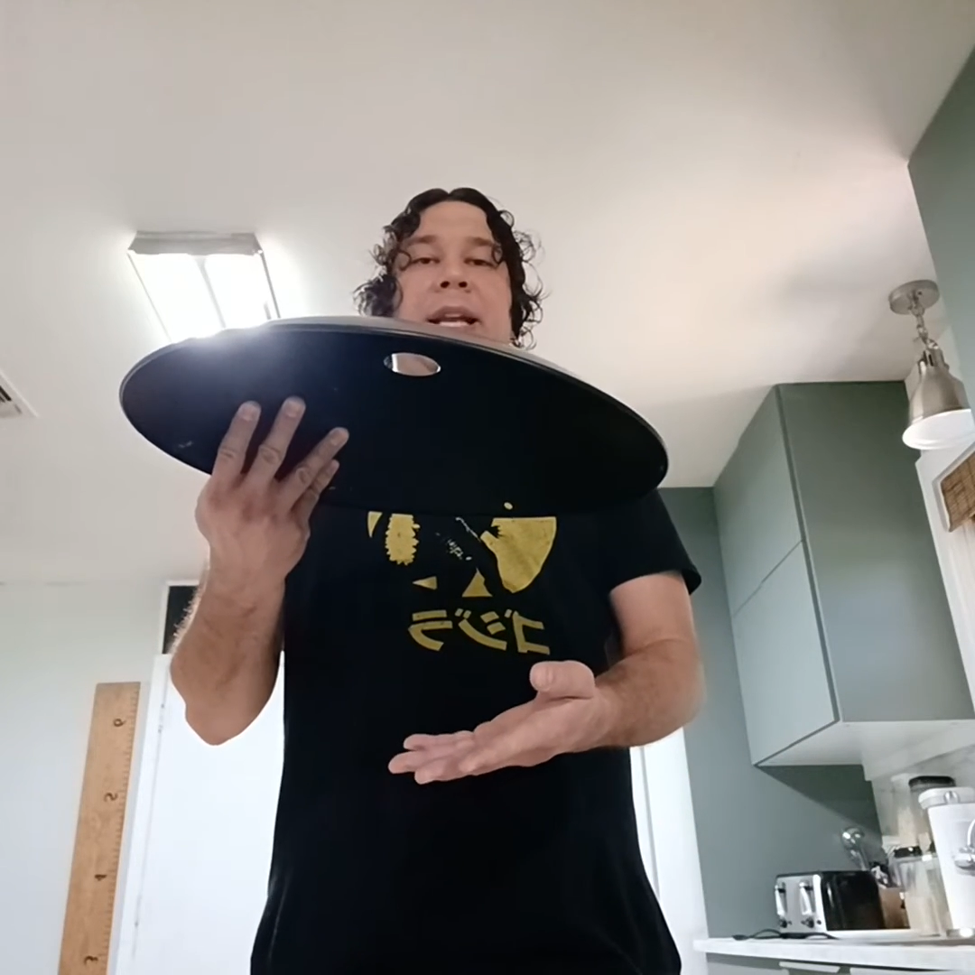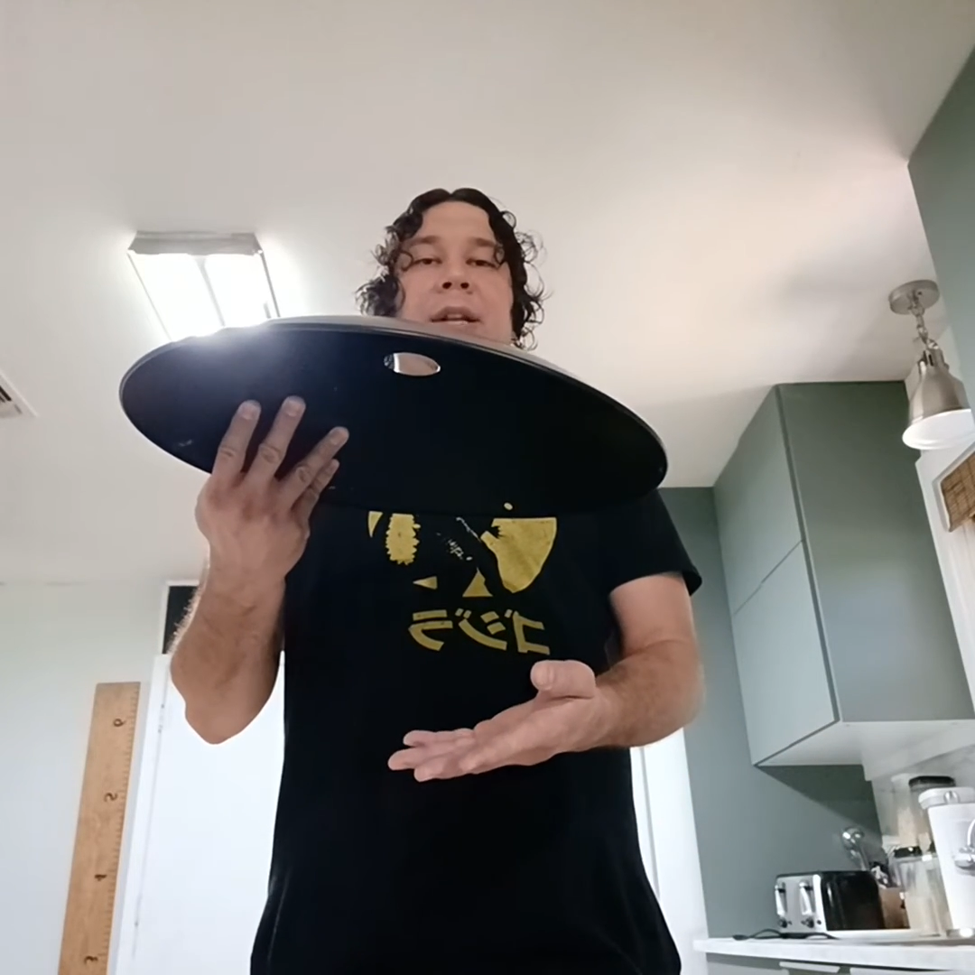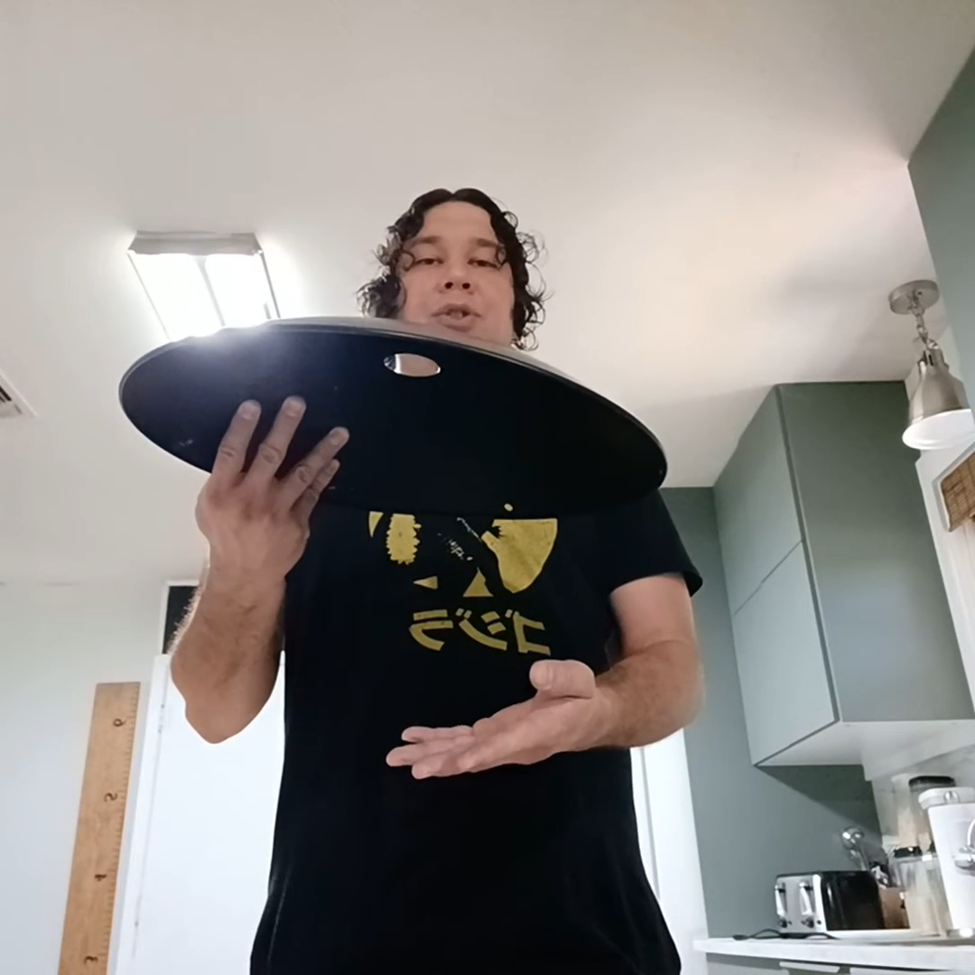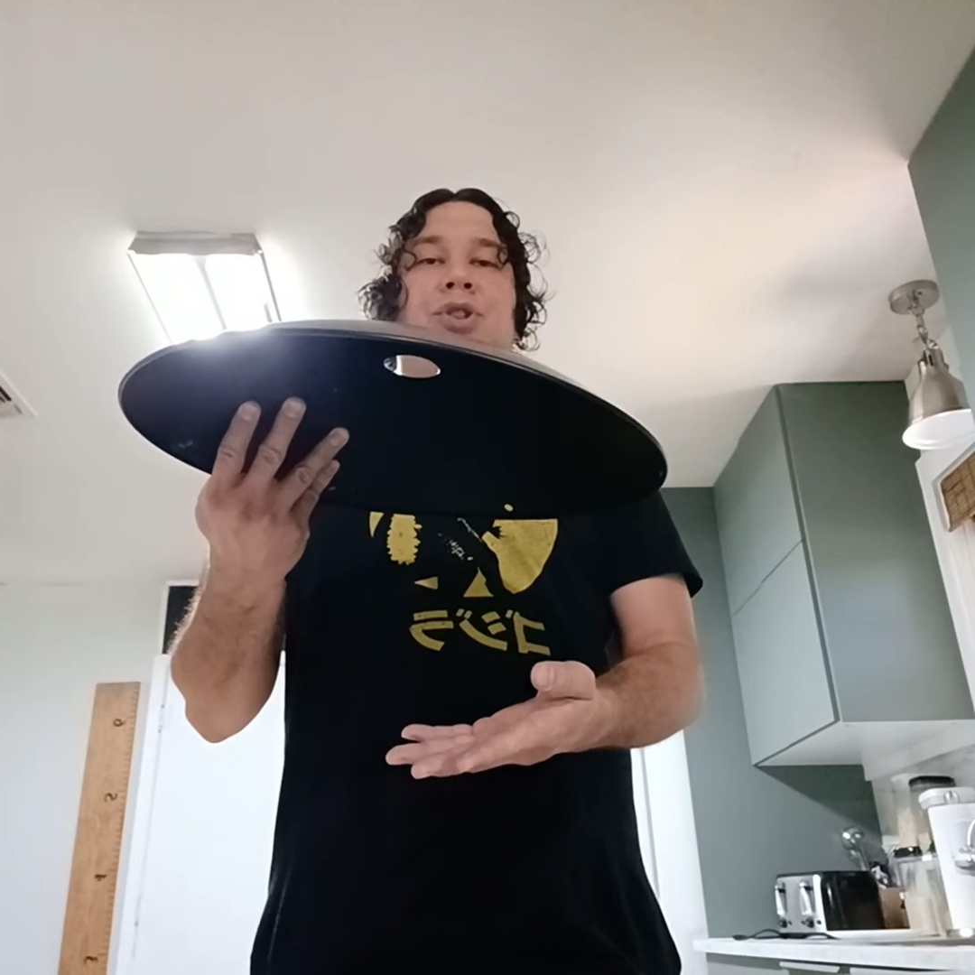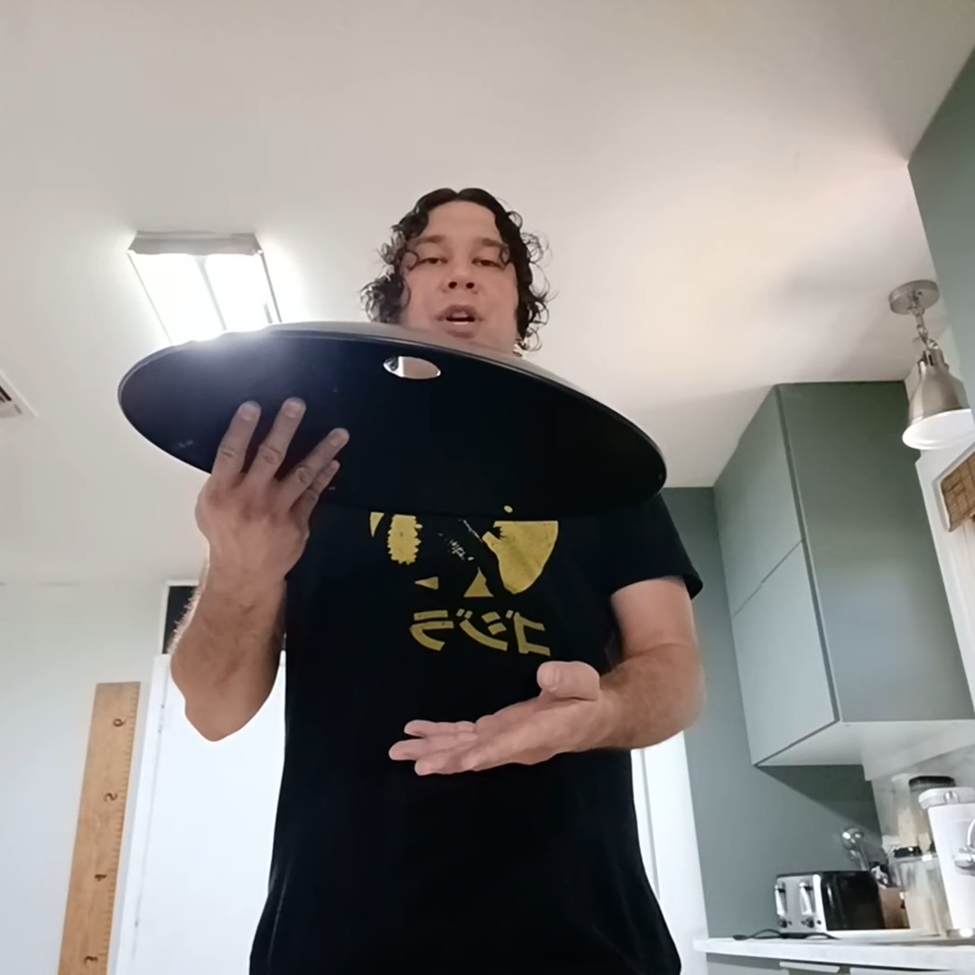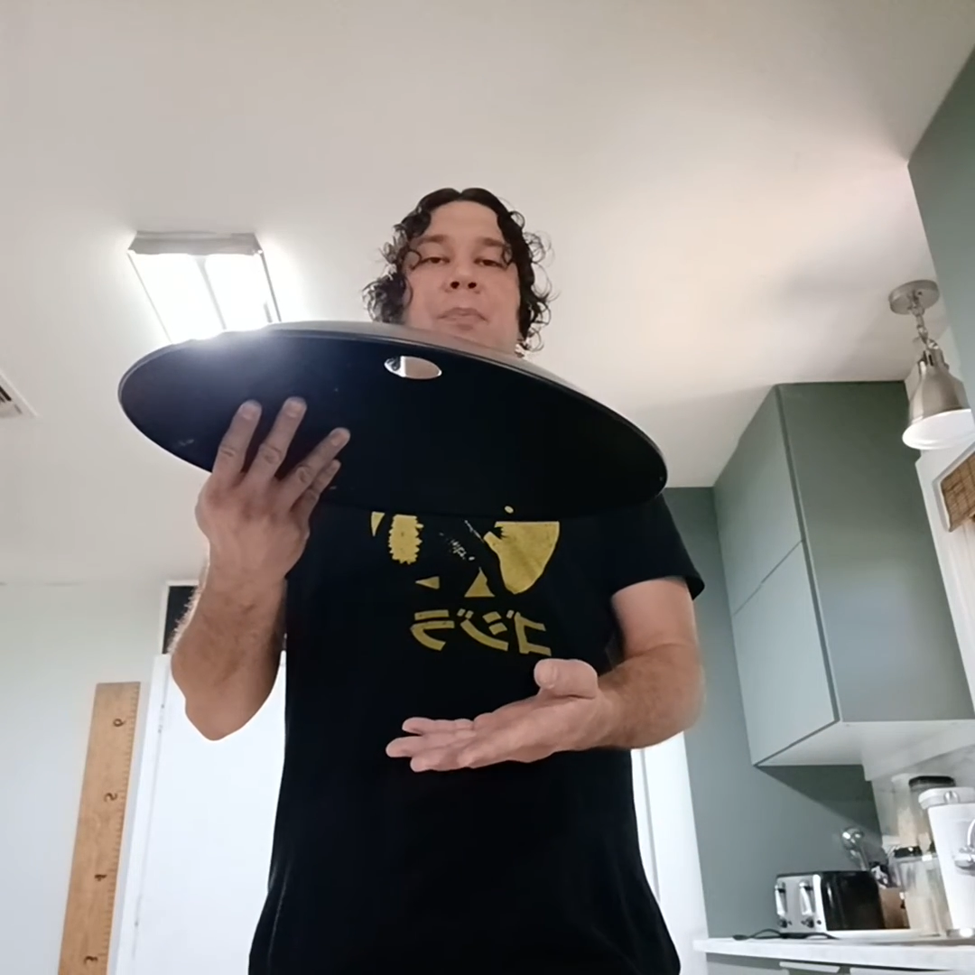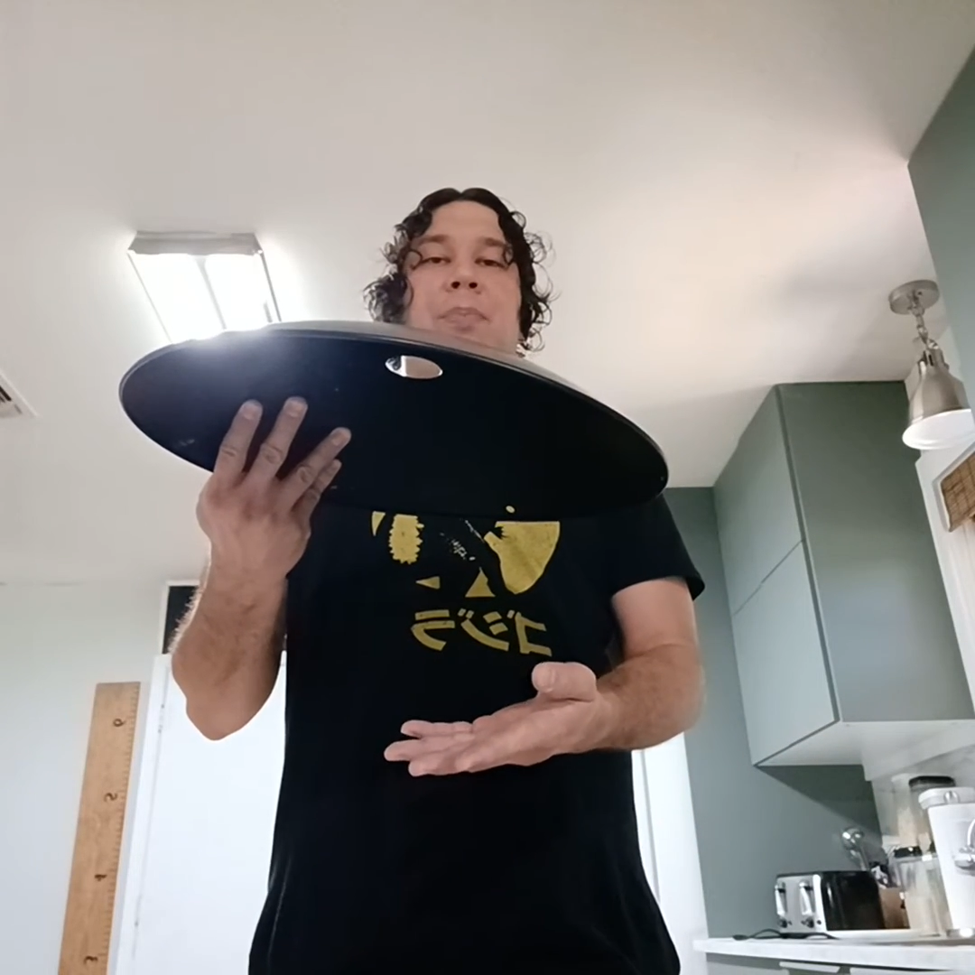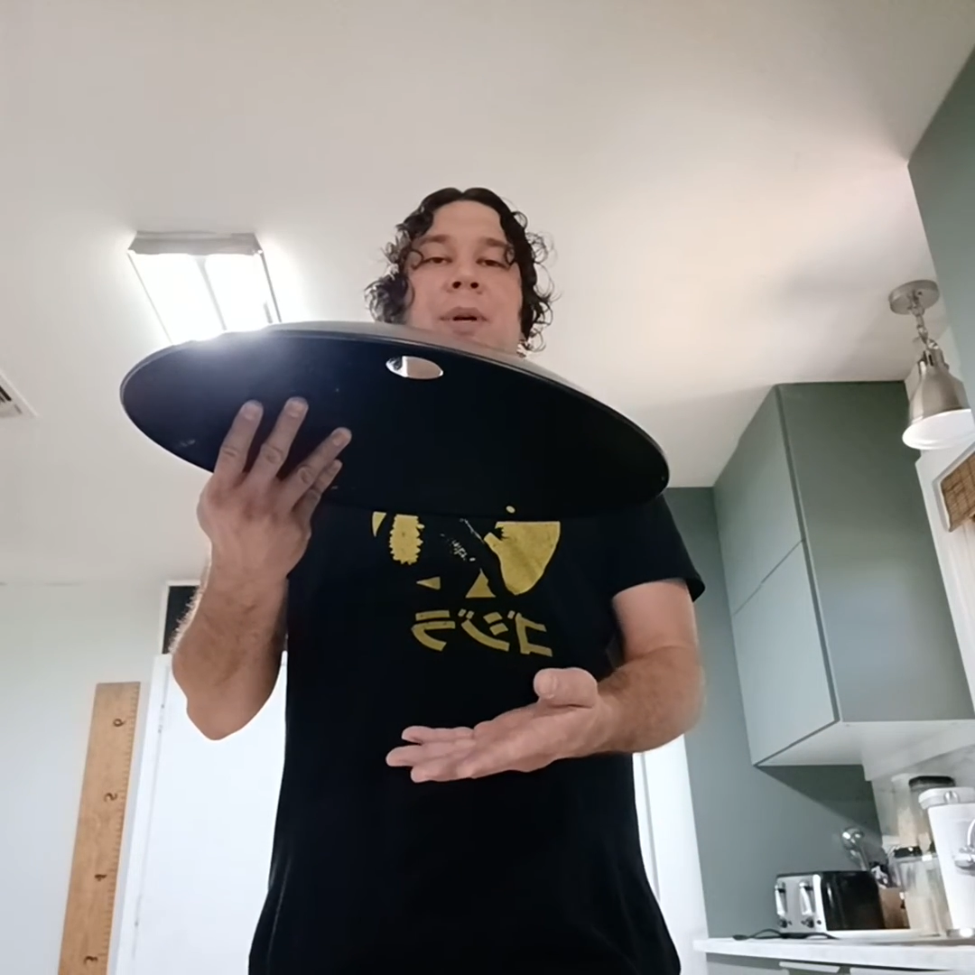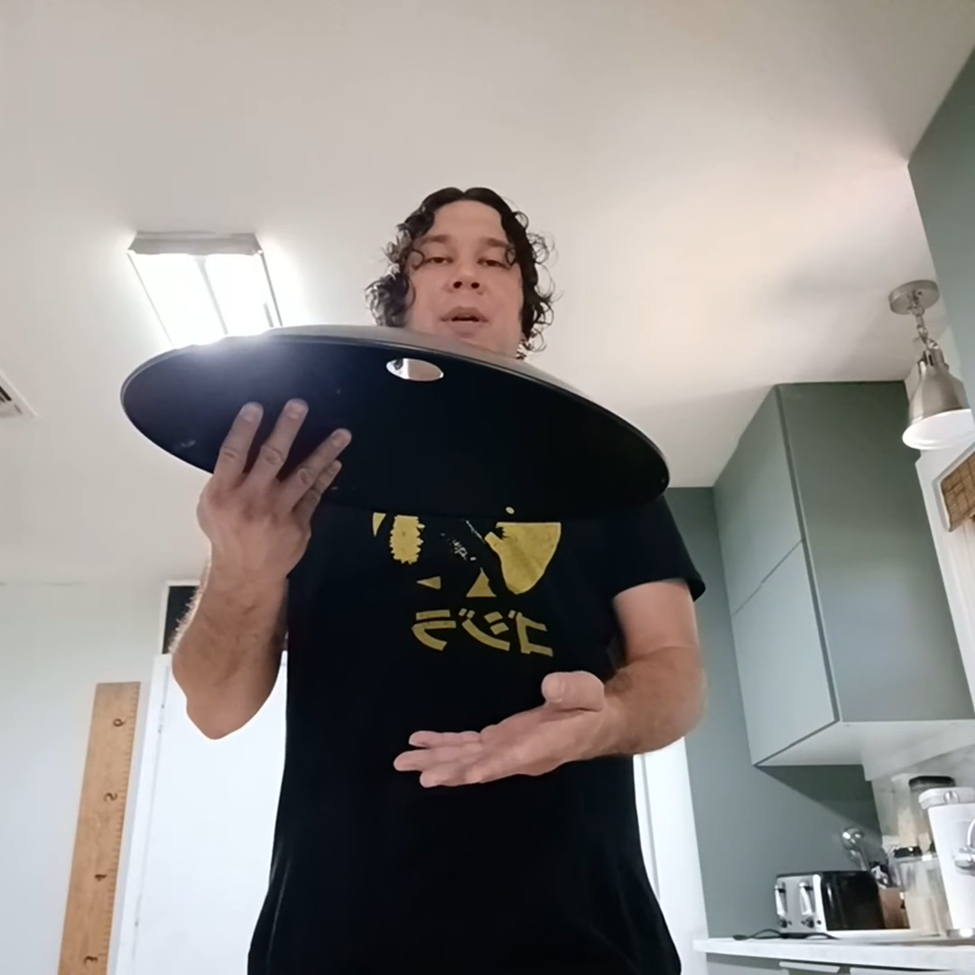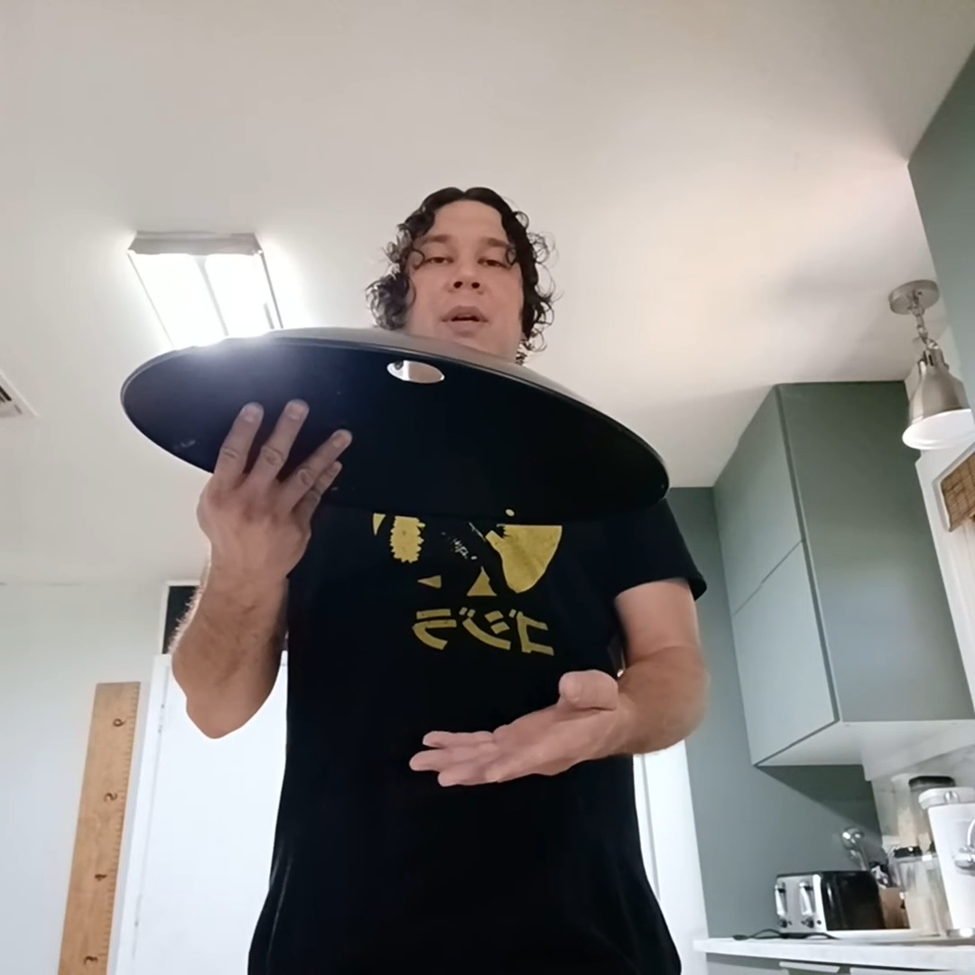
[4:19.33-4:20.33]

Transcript: can jump